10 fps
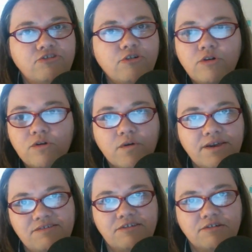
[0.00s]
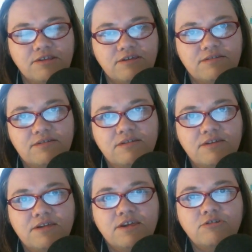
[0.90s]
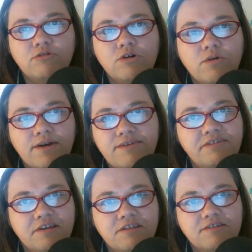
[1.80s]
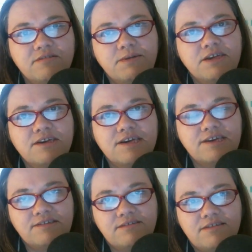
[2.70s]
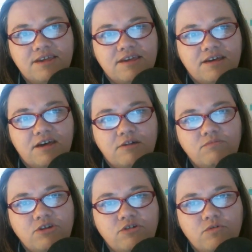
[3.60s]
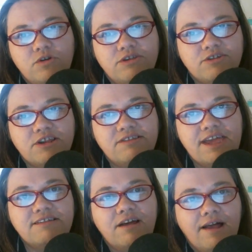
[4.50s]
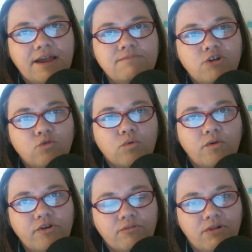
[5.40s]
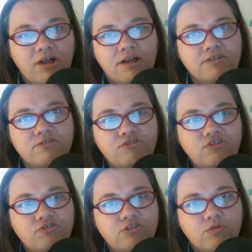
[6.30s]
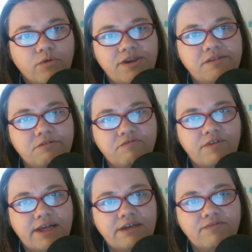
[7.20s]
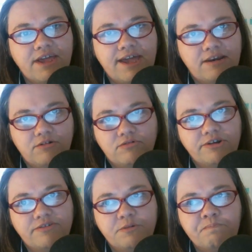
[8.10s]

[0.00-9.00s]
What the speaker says: Don't go crazy on this. Don't go crazy on this because it's going to take time to grow your blog. So choose 3 to 5 categories.